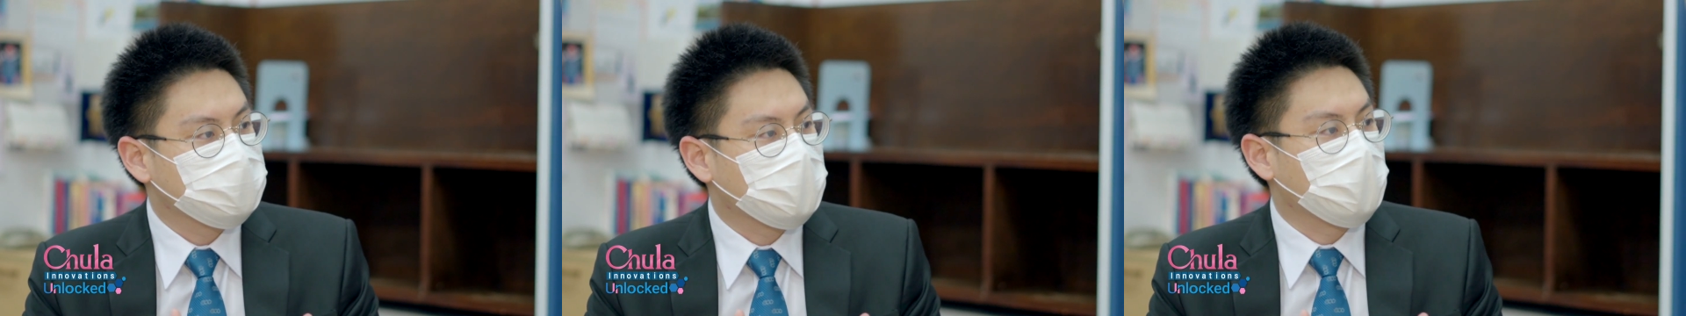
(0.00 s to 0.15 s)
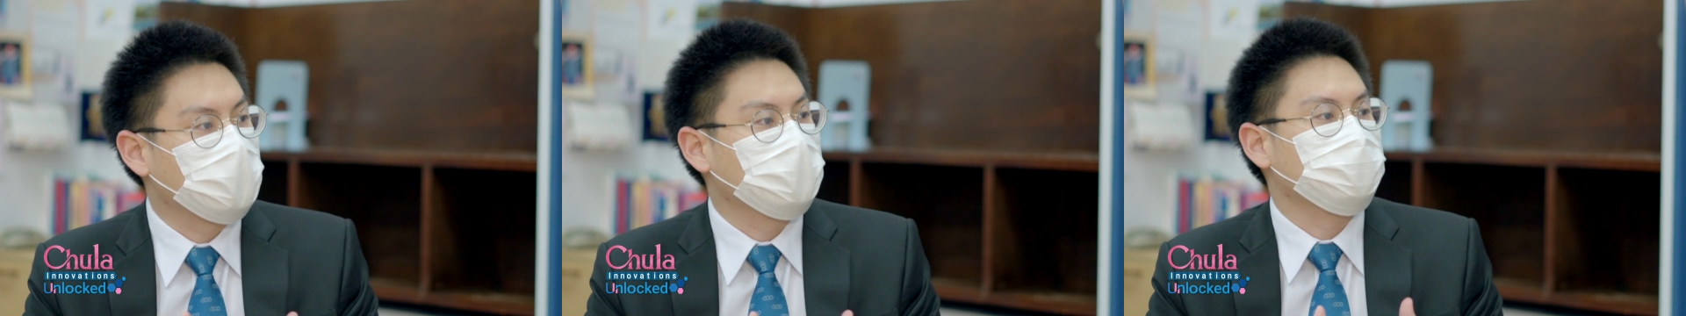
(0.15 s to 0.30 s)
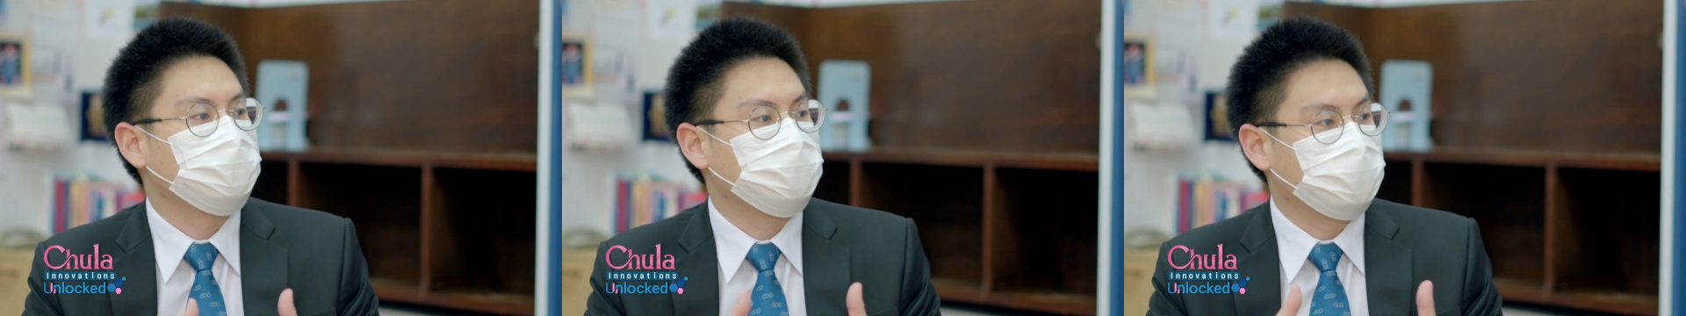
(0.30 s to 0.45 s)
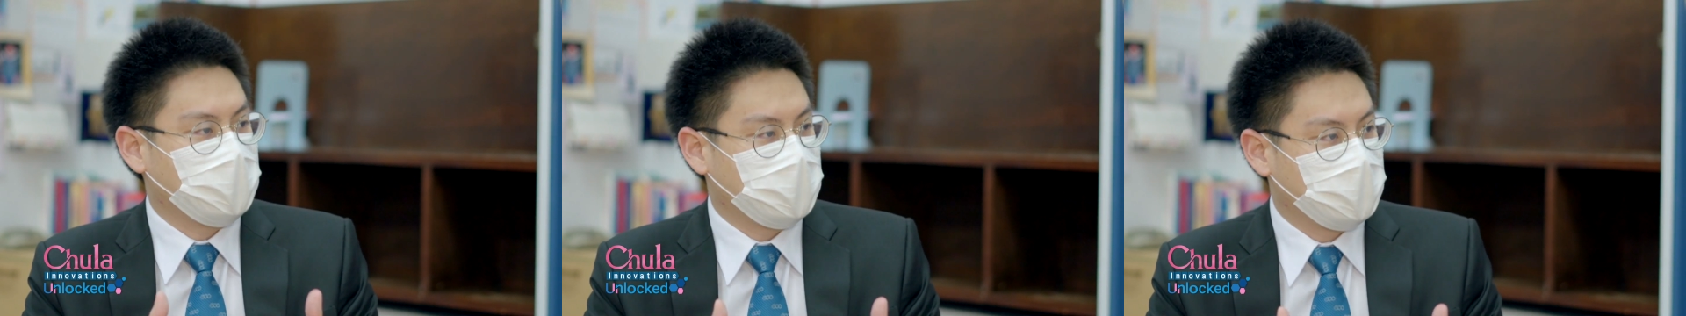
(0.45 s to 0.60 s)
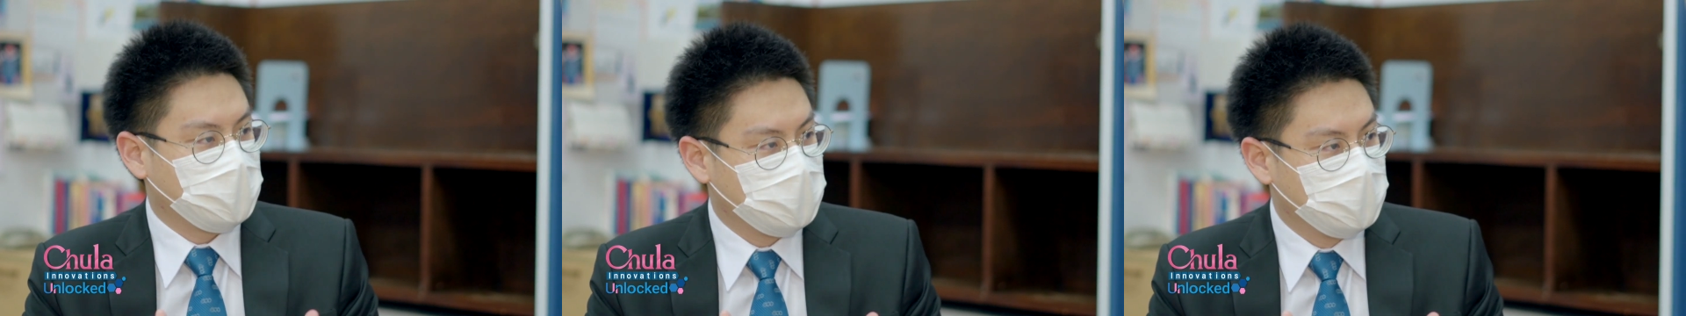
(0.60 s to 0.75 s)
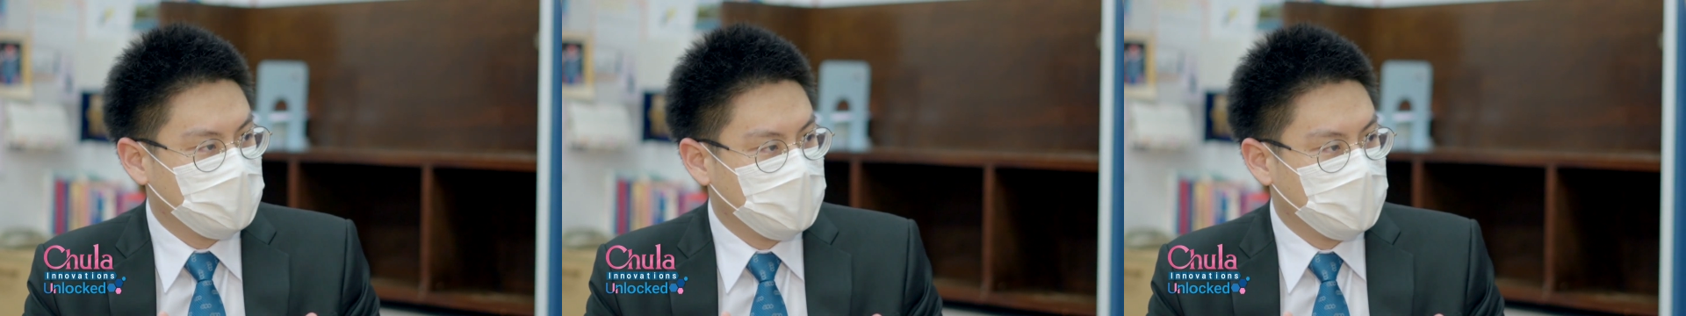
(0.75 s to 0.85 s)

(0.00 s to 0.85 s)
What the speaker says: contract